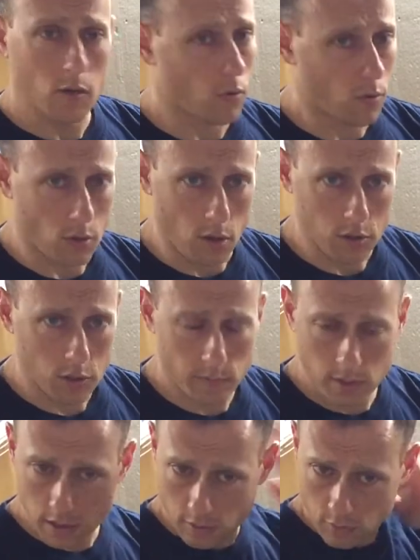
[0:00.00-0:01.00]
or
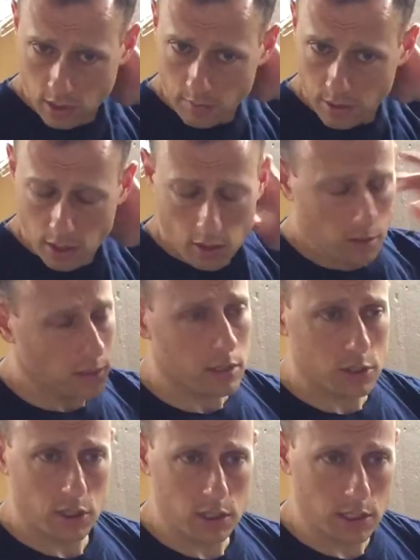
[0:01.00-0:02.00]
ultimately when I'm here,
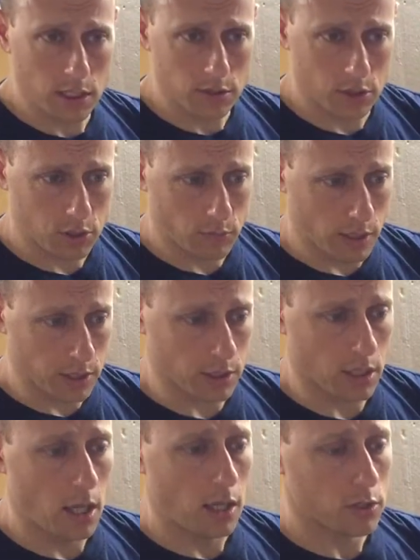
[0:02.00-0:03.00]
chi-sao situation.
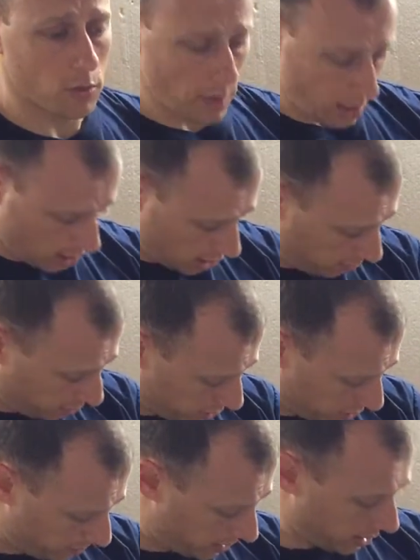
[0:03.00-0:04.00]
So my arms
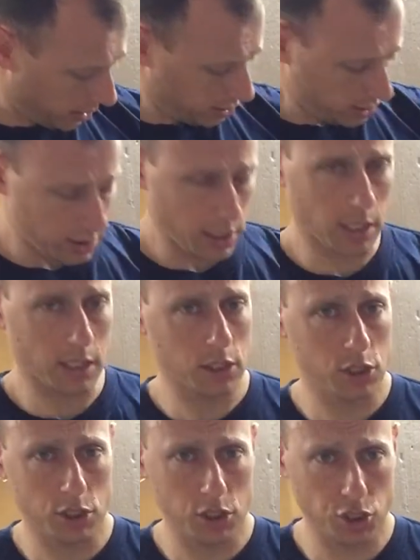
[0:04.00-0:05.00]
should be,
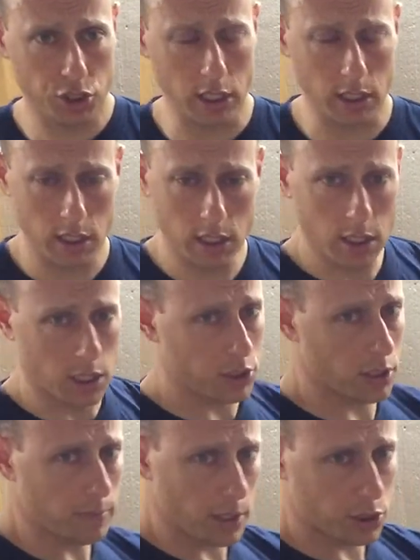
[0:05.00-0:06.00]
just gently
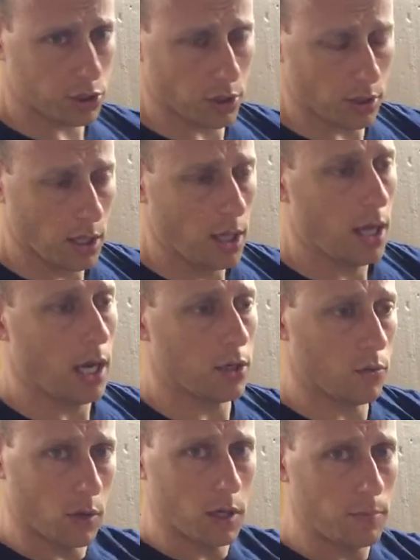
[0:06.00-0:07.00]
touching my shirt. I
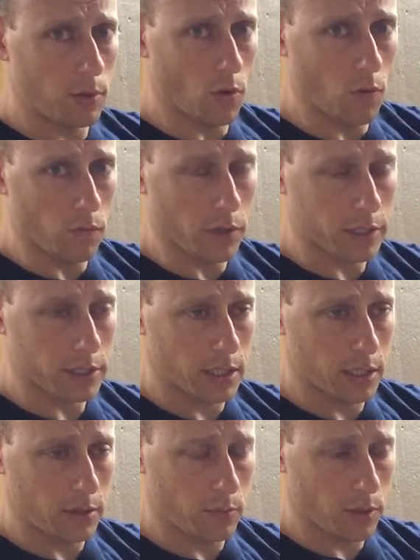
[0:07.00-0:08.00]
don't want to be
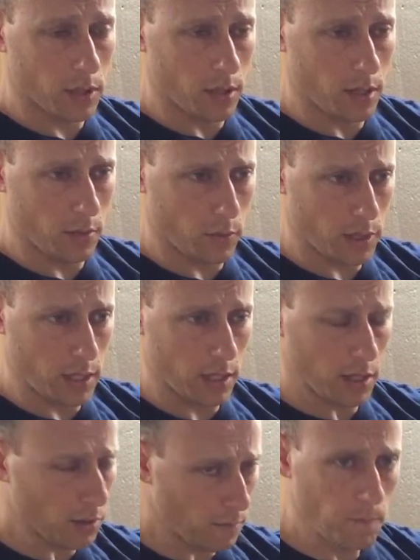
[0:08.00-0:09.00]
overextended with that
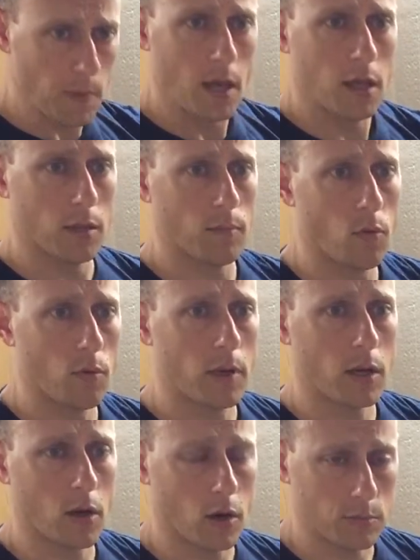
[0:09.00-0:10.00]
here. The more
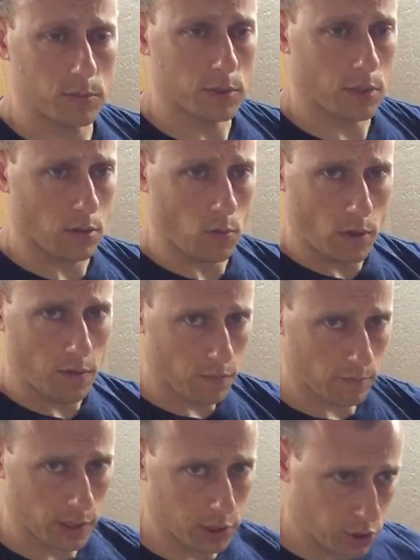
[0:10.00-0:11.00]
my arms are away
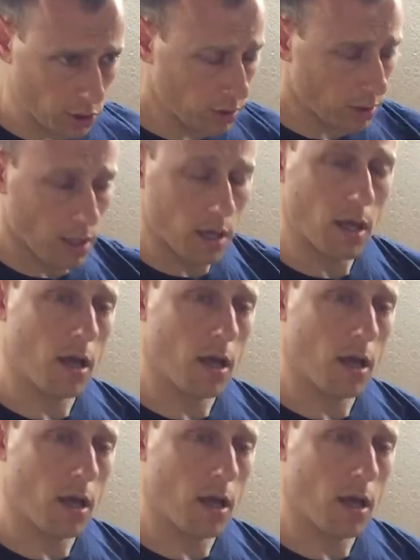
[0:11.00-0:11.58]
from my shirt,